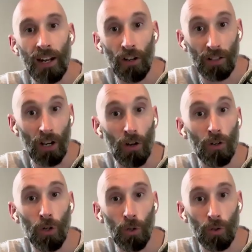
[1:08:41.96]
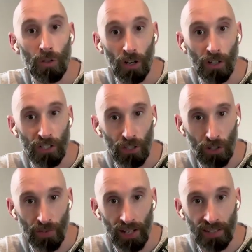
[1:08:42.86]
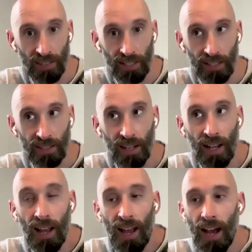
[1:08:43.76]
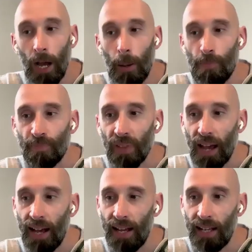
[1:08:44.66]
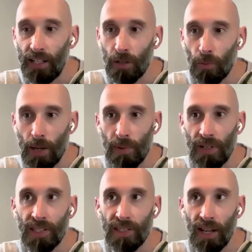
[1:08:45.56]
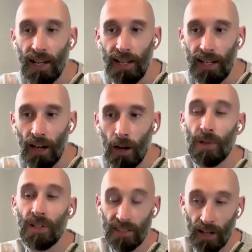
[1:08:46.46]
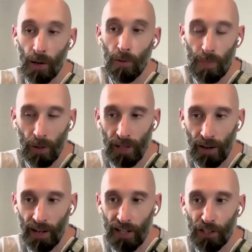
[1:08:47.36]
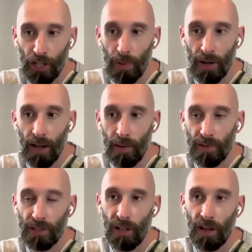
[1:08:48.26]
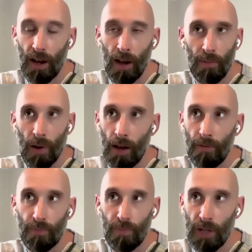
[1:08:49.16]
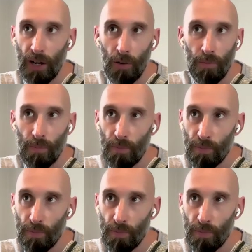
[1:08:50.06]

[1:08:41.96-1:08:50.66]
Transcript: in a lot of the local colleges, universities. And we would say, I would build that relationship, and I've you know,